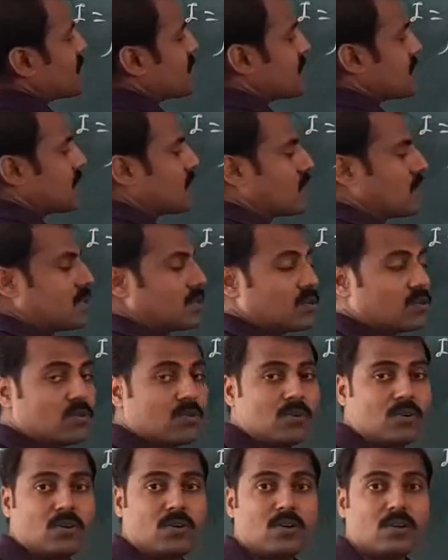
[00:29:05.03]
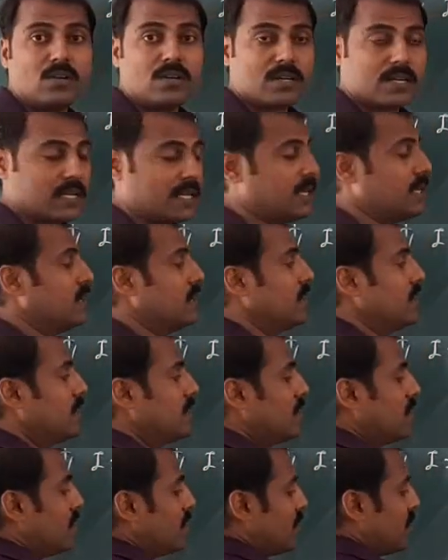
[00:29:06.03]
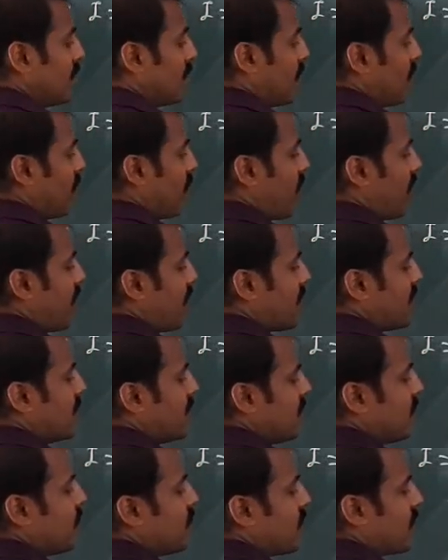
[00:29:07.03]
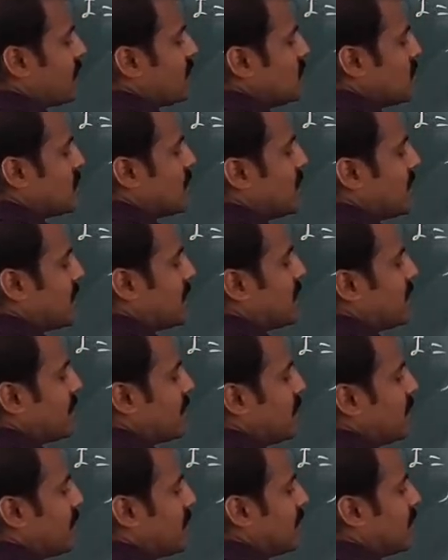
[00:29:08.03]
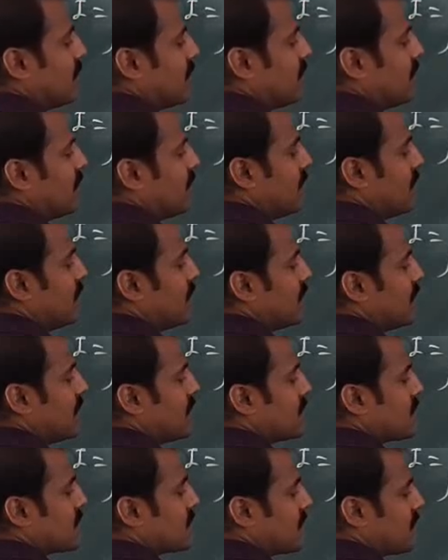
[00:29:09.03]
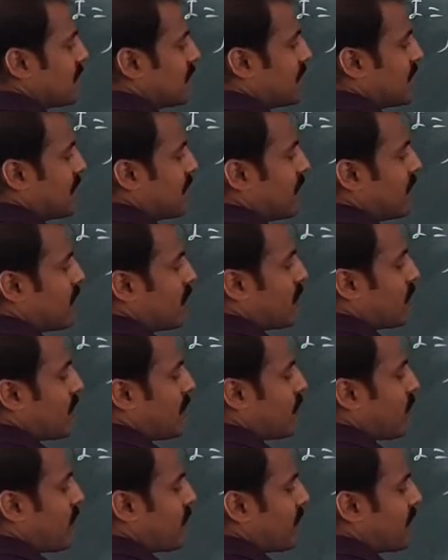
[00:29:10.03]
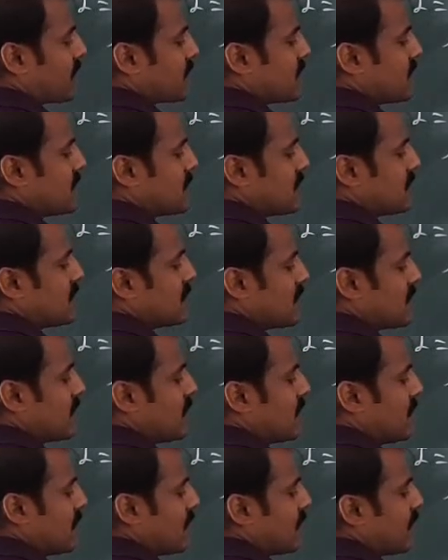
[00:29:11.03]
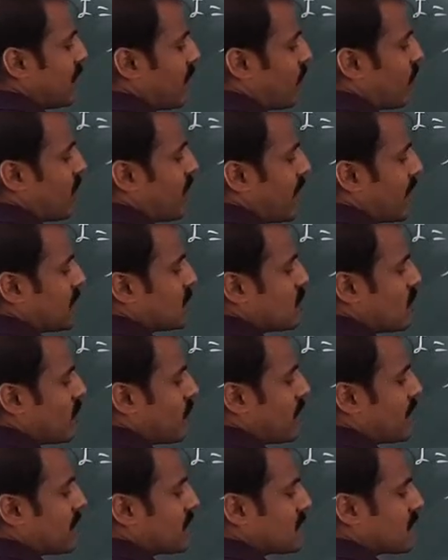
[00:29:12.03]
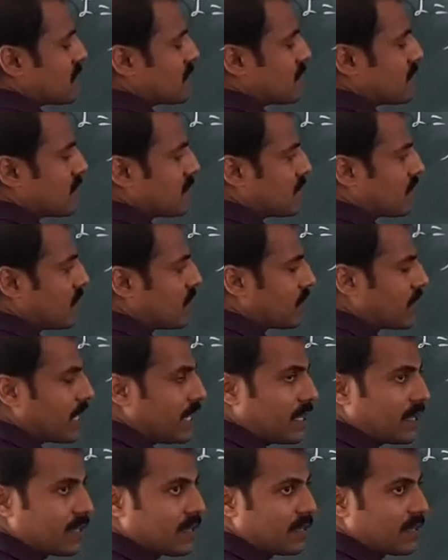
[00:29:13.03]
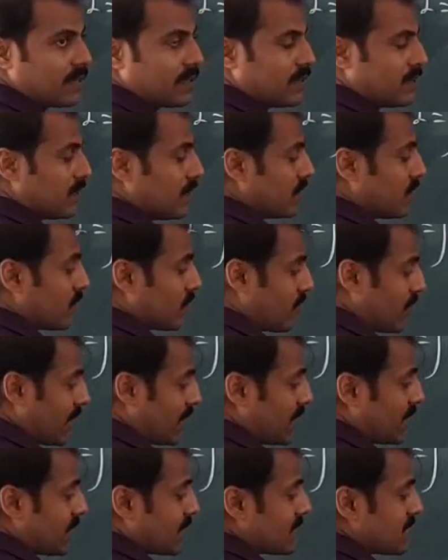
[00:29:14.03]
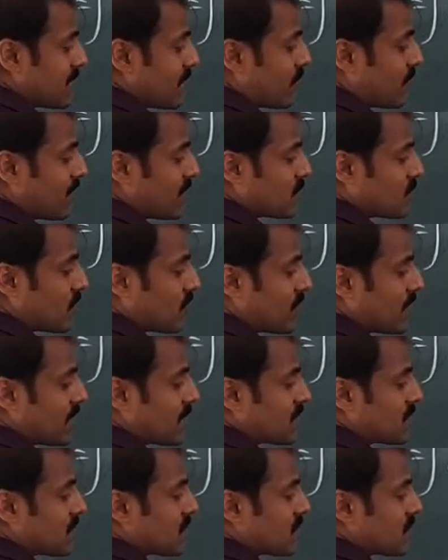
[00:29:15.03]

is equal to t on differentiating. Yes, derivative of f of x is f dash of x. Okay, when it is f dash of x,